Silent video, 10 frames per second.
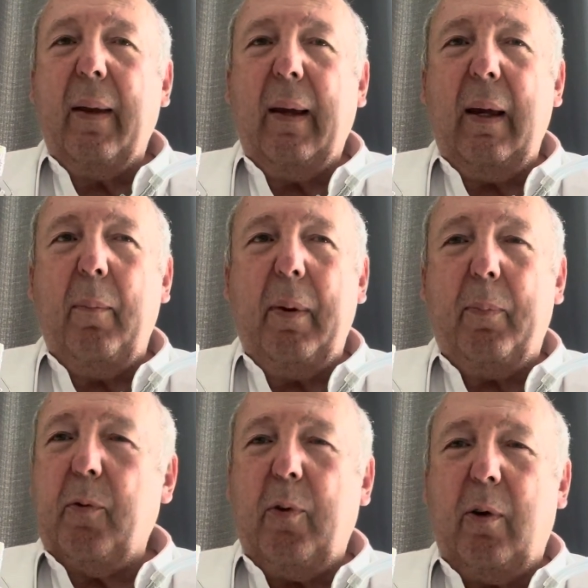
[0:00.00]
can be
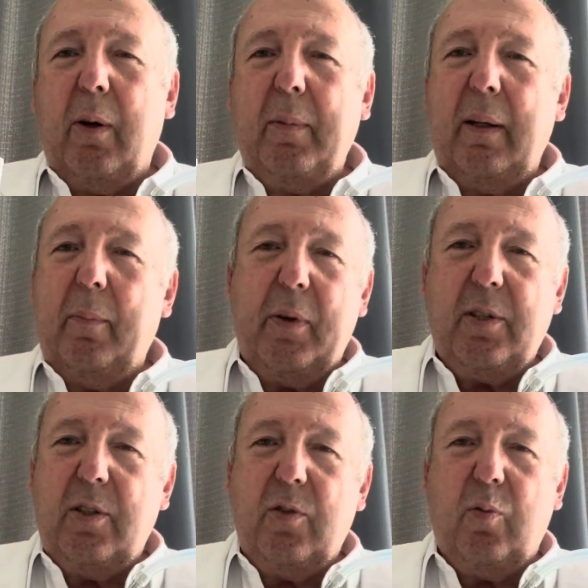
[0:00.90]
performed in the
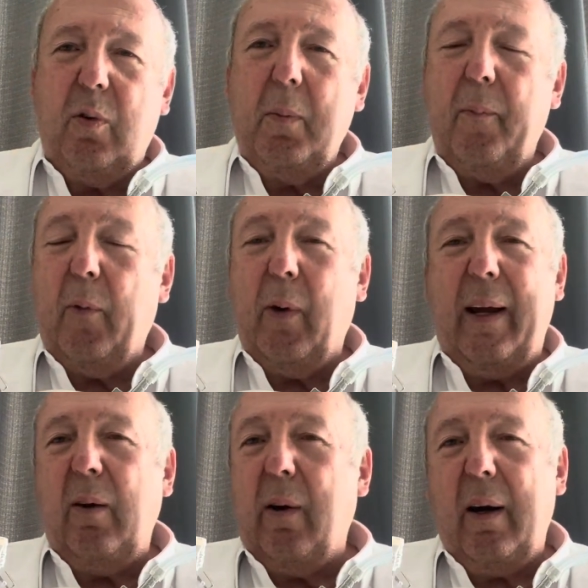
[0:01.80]
patient's room or
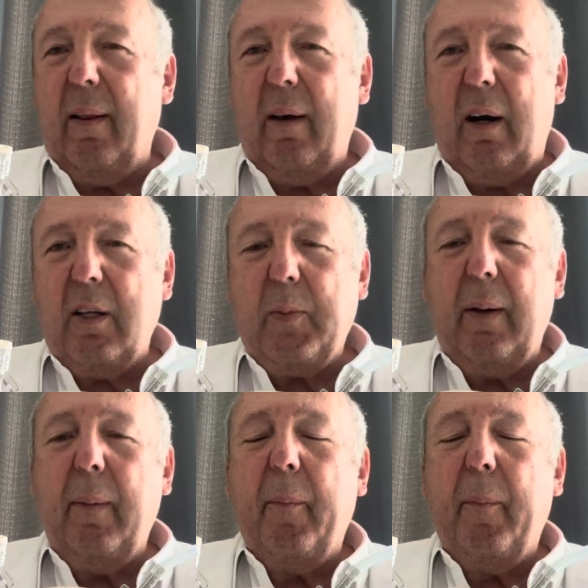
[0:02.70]
anywhere in the hospital,